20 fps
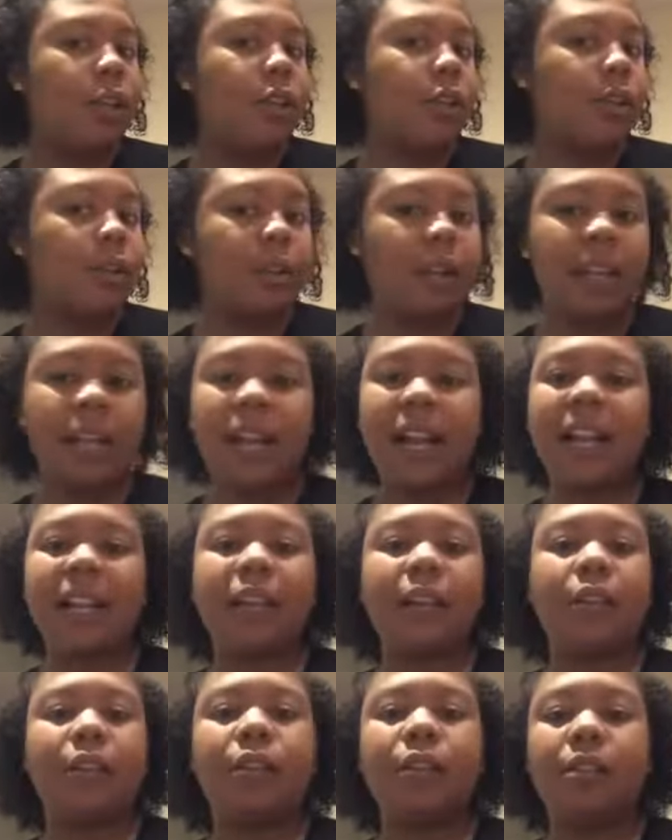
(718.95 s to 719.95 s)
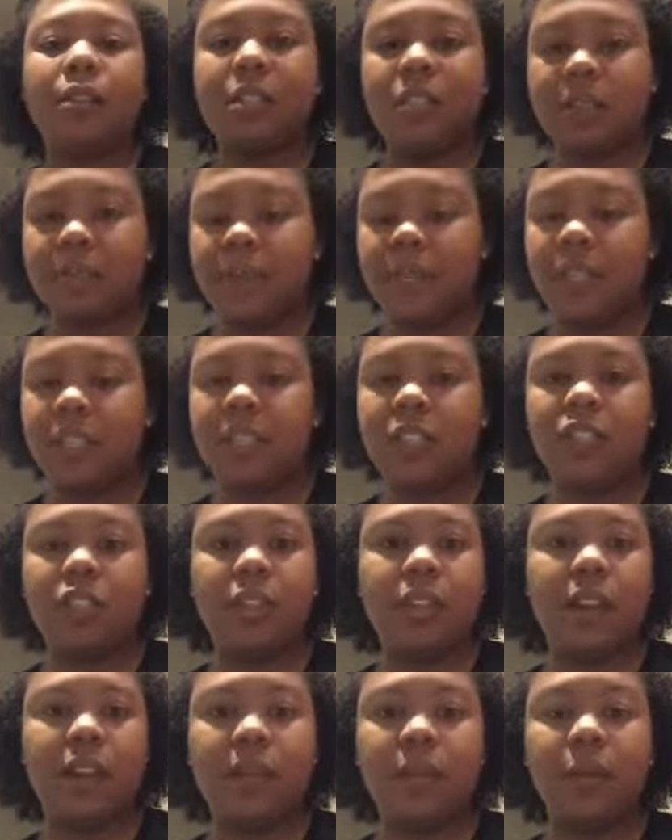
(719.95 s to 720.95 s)
You know, like I can deep
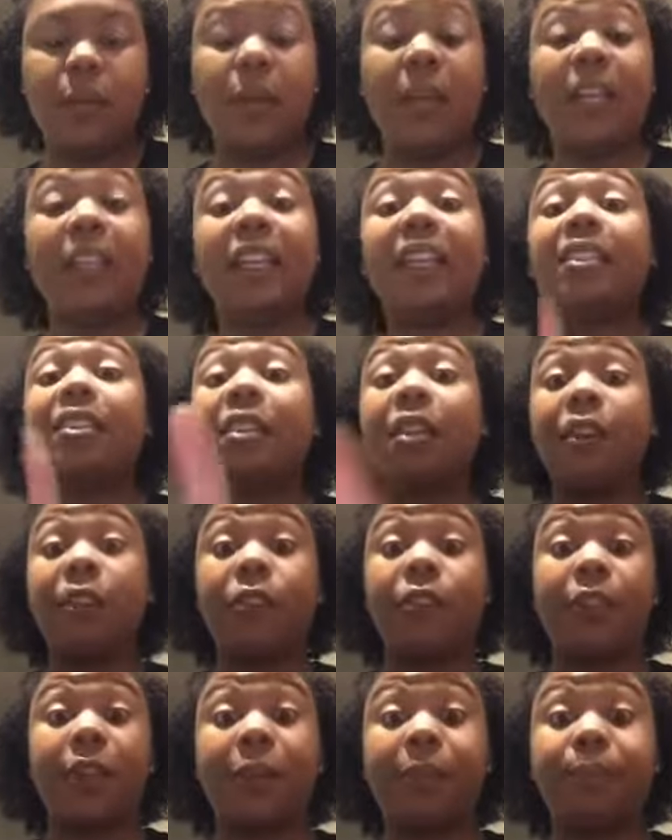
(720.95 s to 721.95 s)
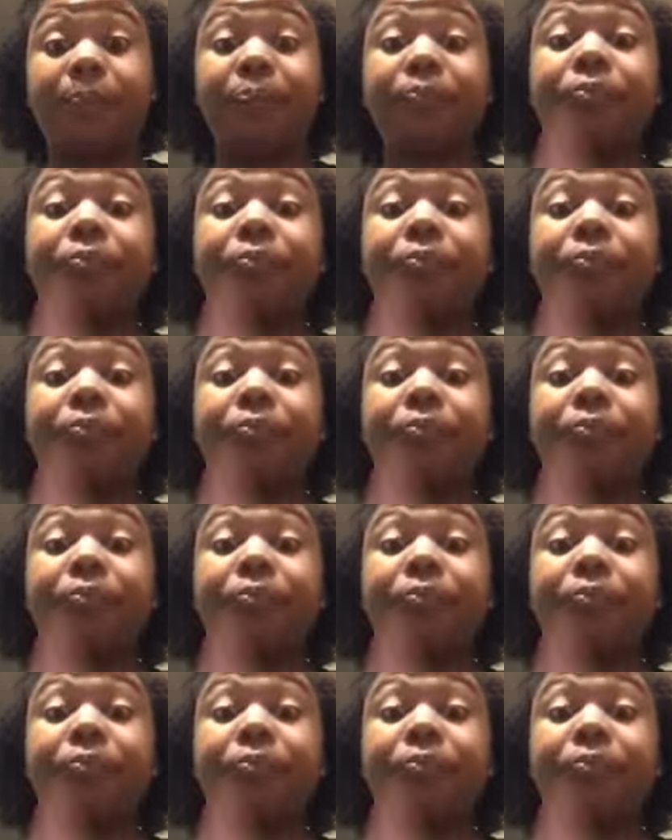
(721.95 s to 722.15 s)
condition every week. That's another thing.